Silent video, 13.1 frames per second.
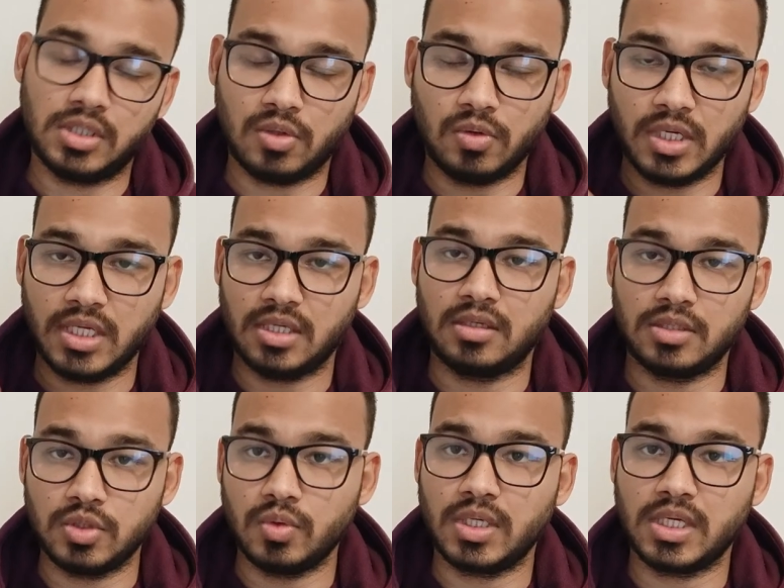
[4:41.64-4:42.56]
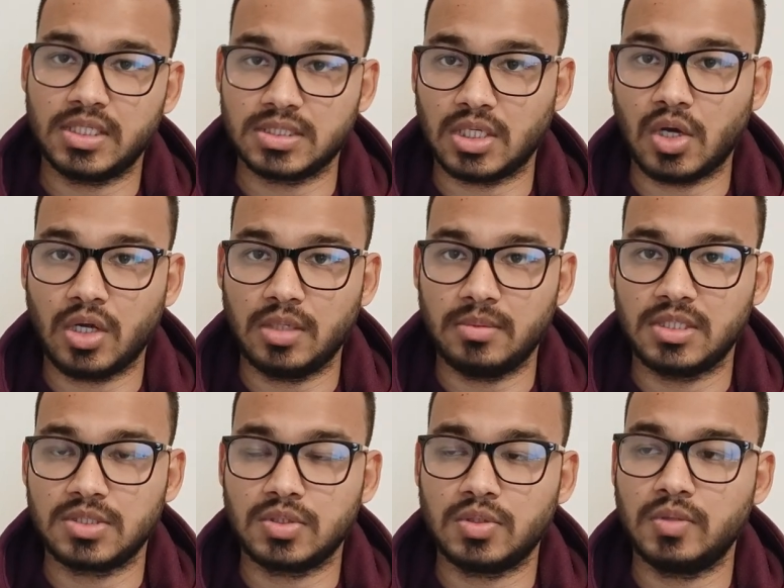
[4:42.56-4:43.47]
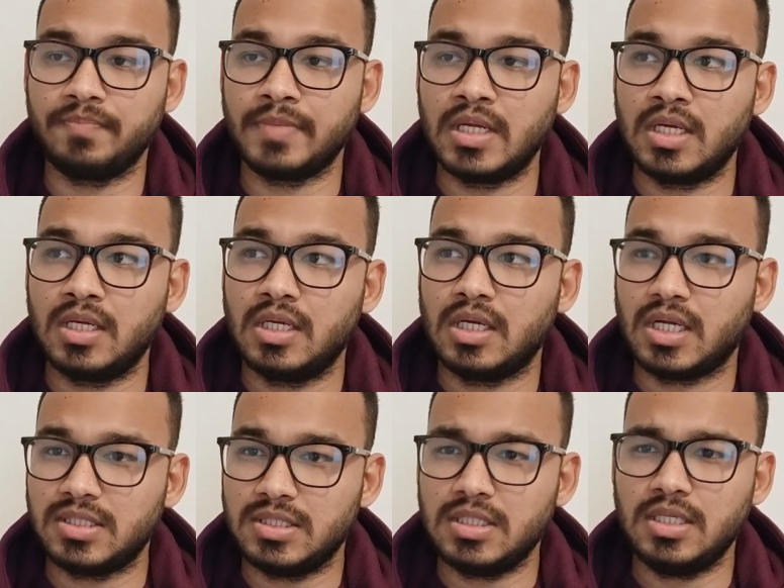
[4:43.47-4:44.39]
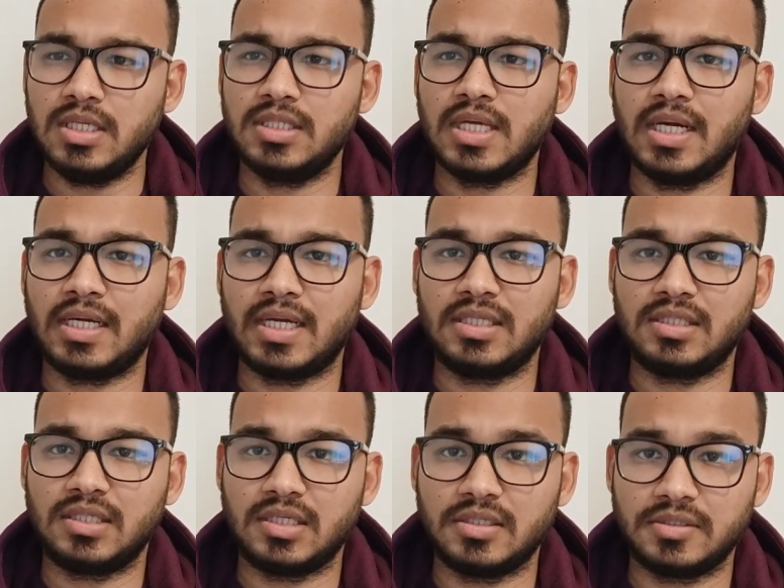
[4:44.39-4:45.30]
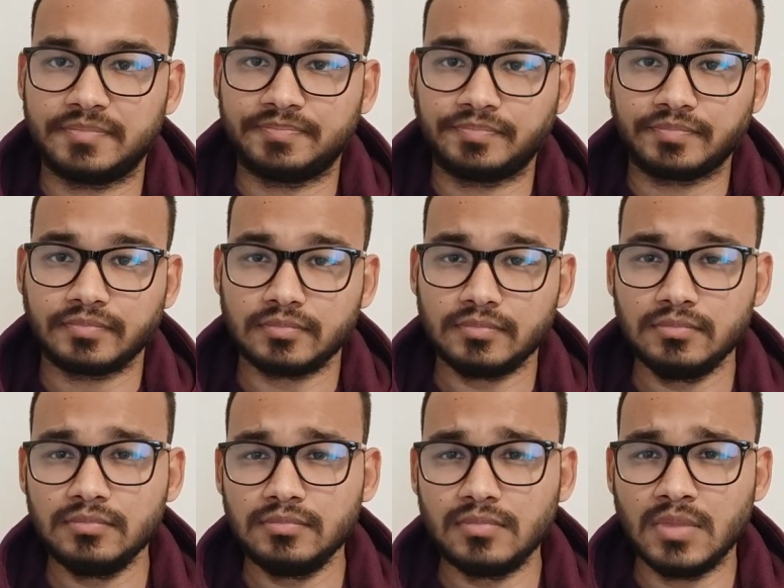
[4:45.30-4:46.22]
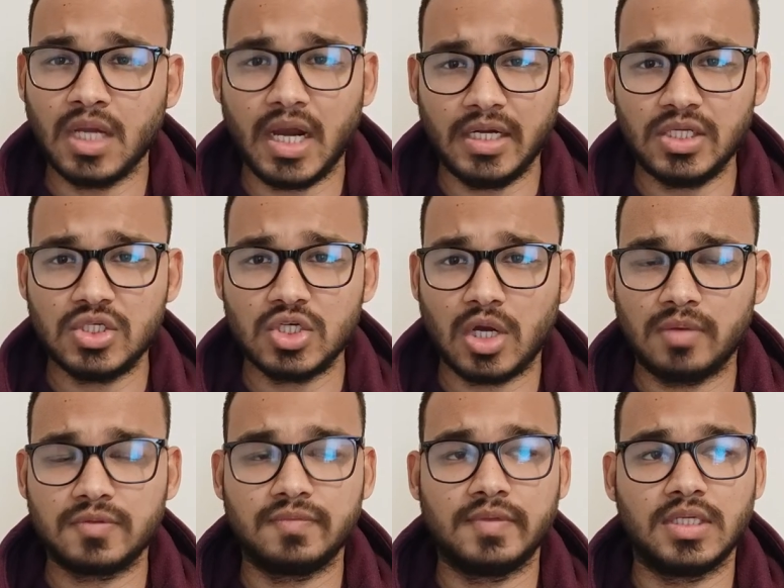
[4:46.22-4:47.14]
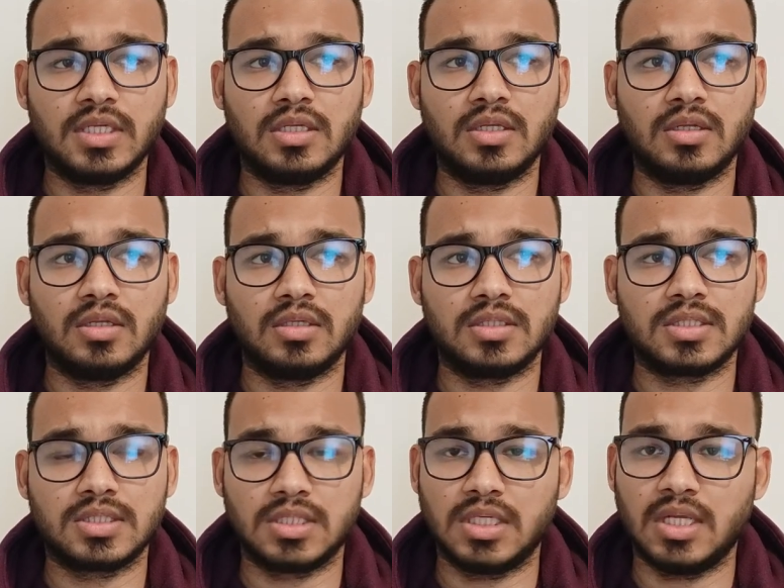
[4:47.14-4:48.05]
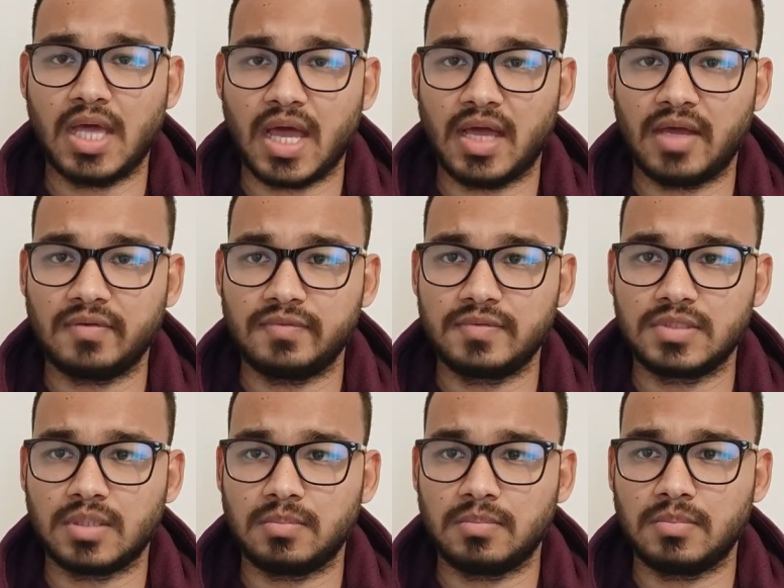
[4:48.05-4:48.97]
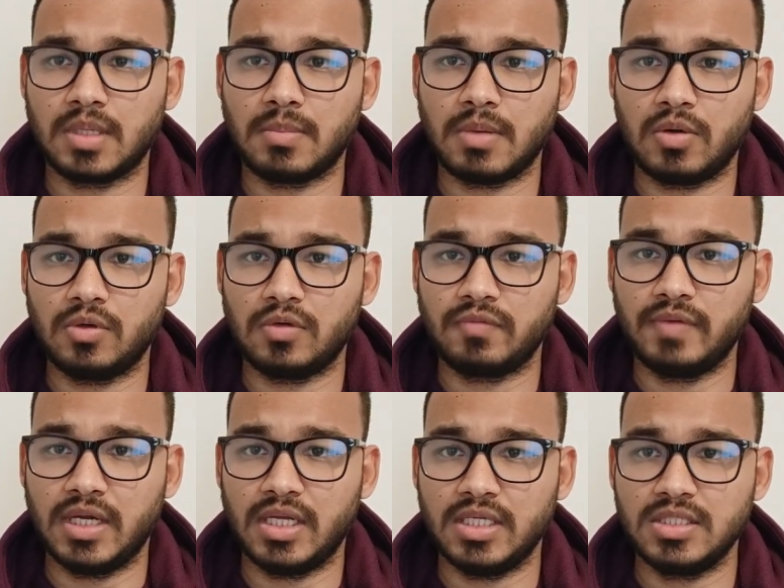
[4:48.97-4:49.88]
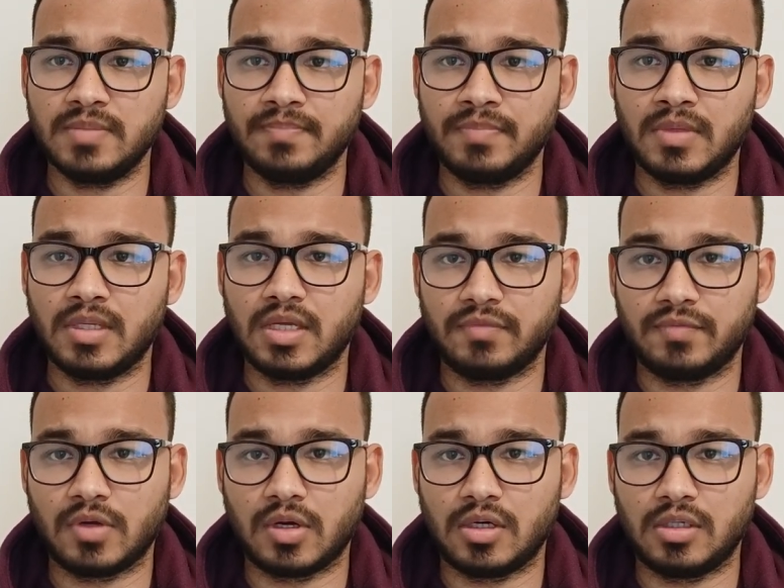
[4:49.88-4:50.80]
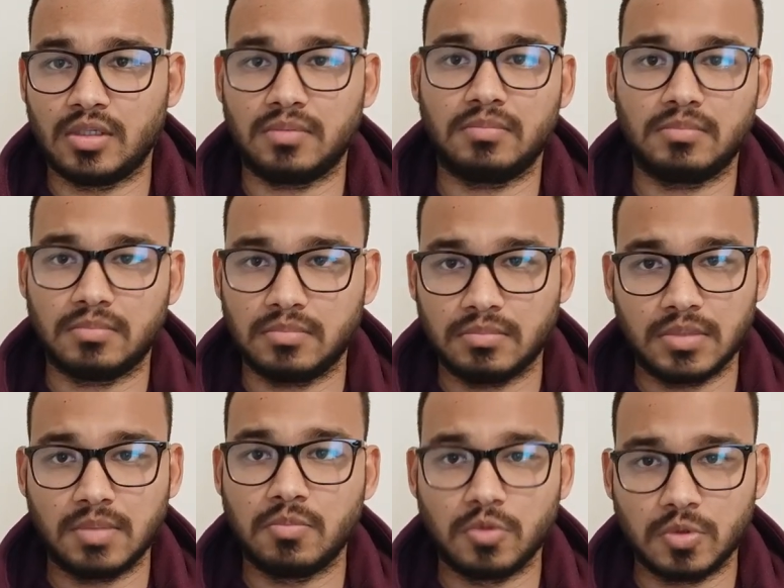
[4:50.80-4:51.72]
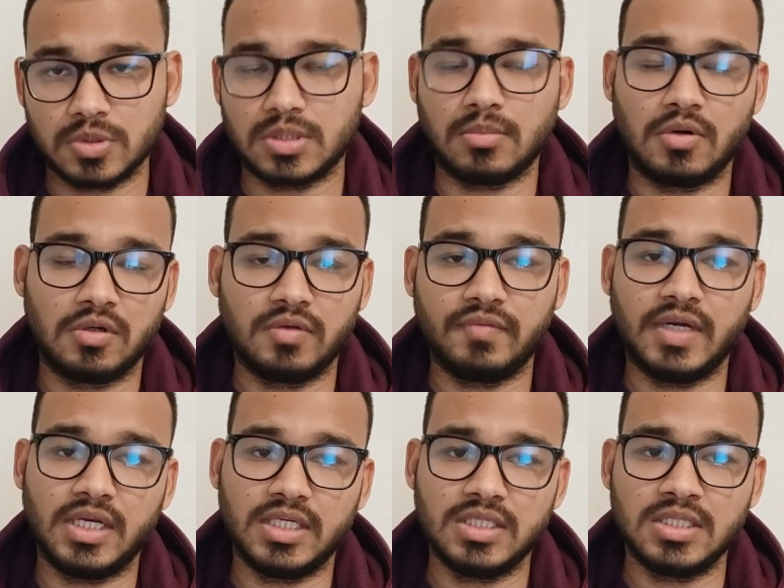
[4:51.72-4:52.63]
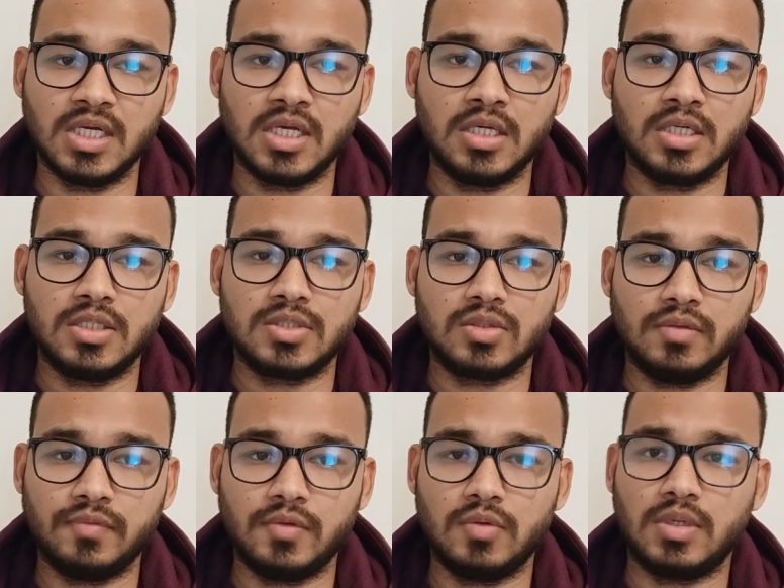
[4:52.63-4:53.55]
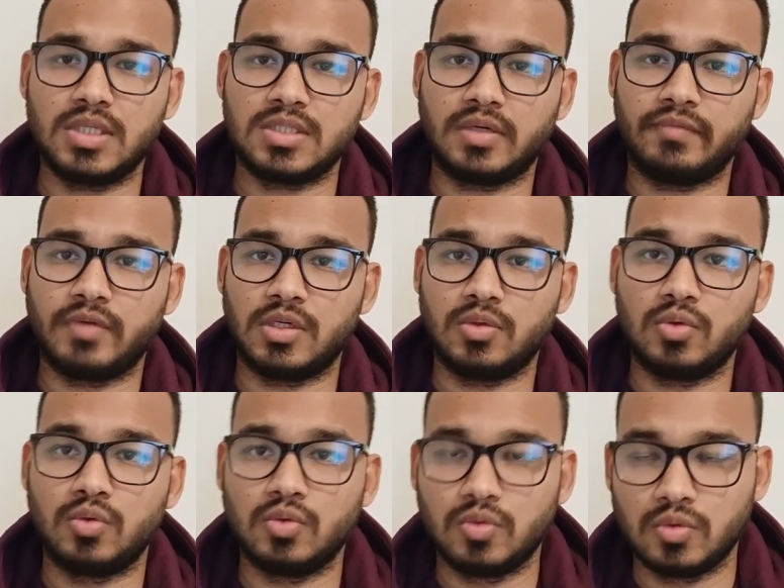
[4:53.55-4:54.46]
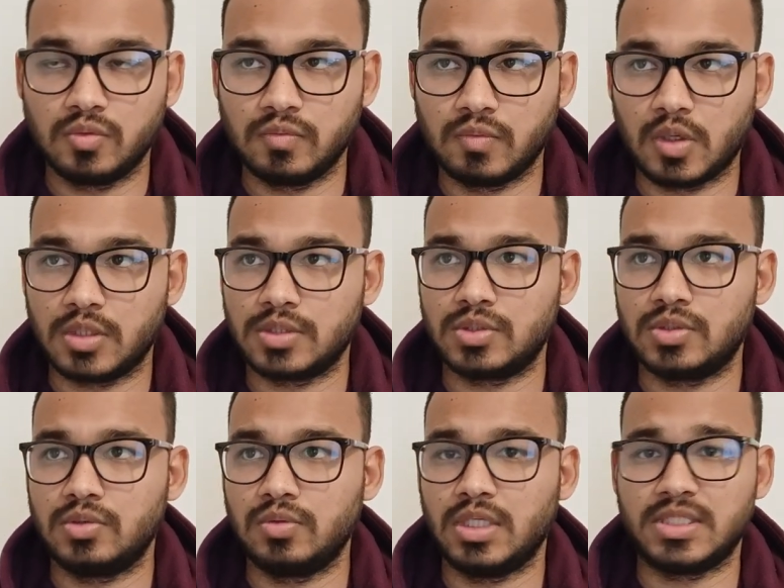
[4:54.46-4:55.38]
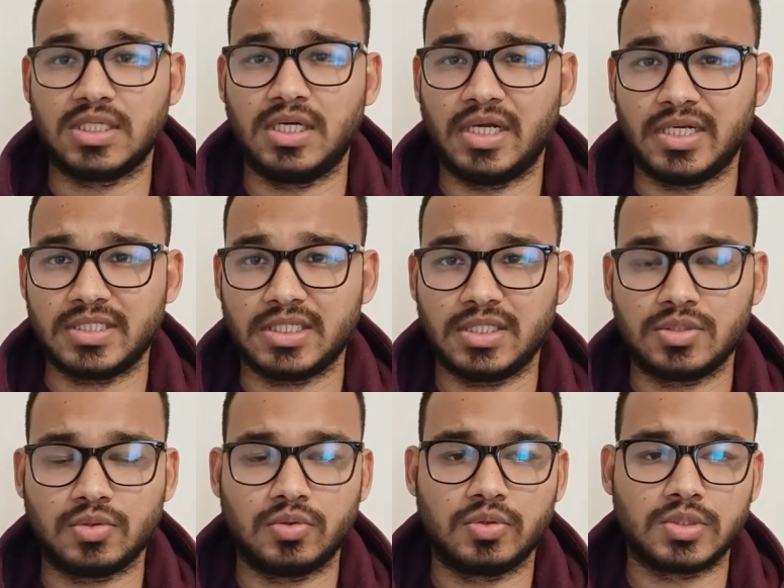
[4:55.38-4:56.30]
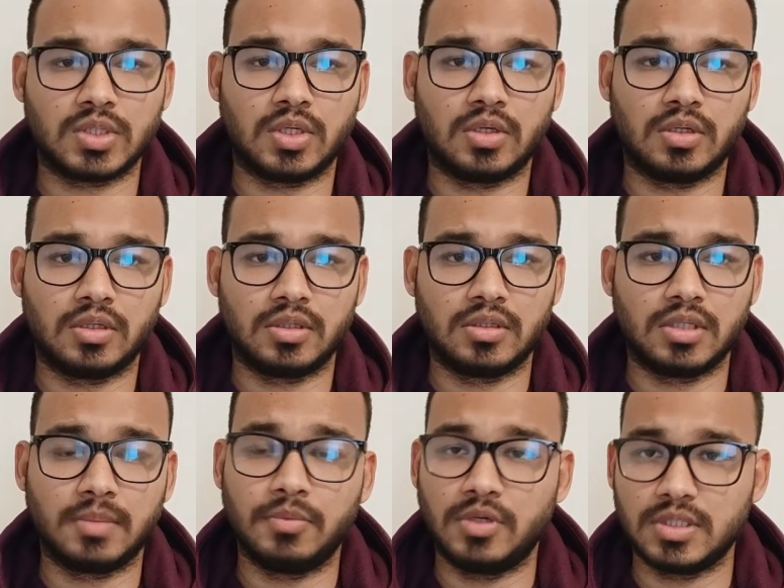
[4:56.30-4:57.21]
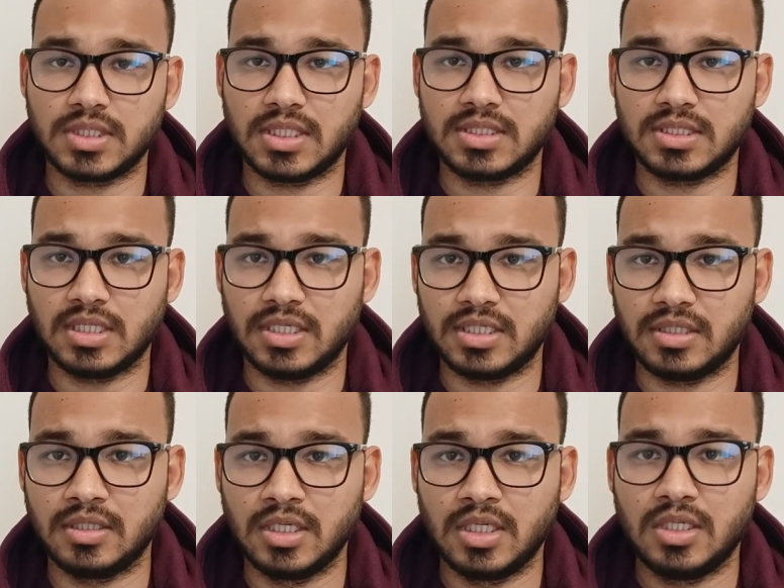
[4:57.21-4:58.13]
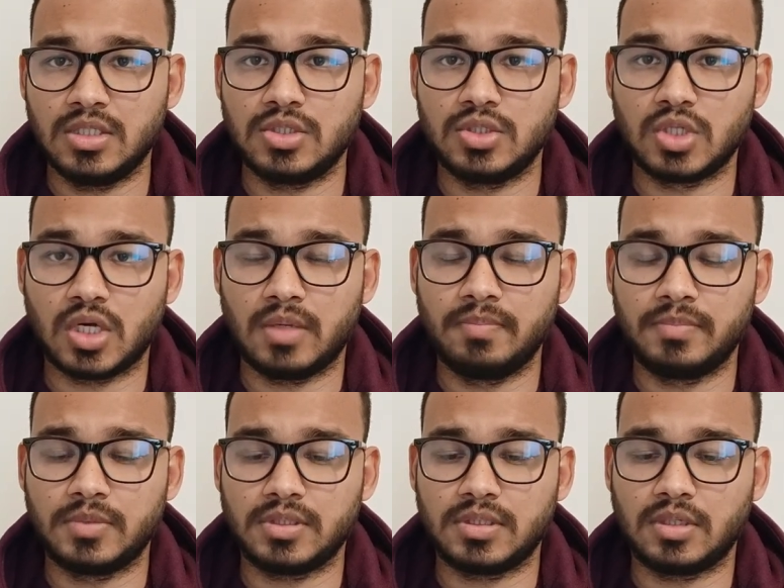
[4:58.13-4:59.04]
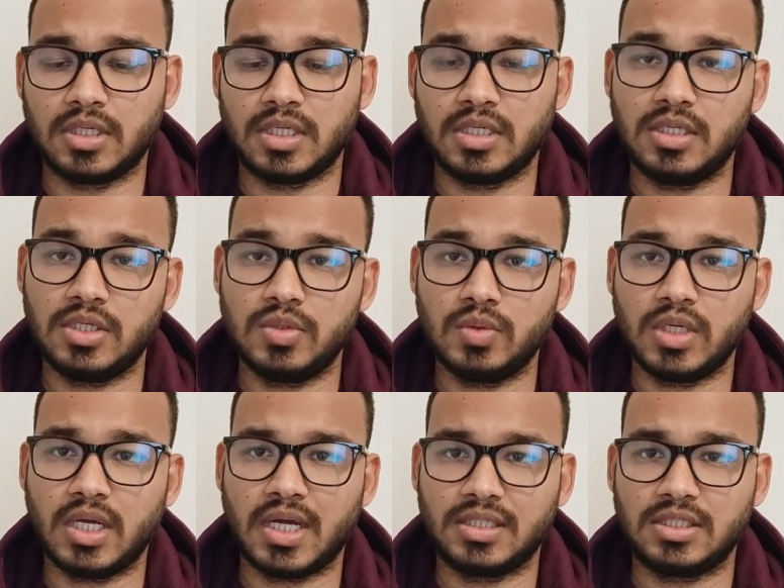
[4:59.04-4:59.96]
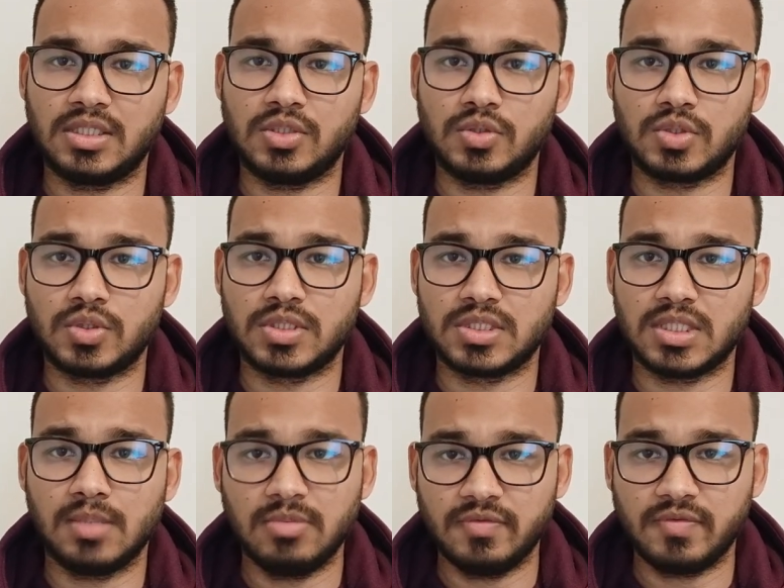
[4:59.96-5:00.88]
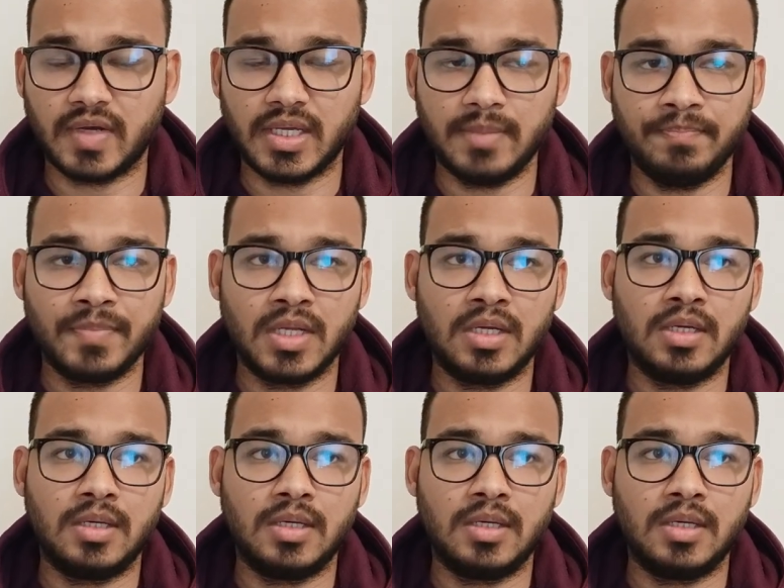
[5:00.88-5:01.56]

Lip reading: holding UK's economy. So considering that, I think IT jobs will still have some amount of weightage, if not the most amount of weightage. So if you are someone who wants to, let's say, data science course or a computer science related job, in the UK, I think you should still be fine.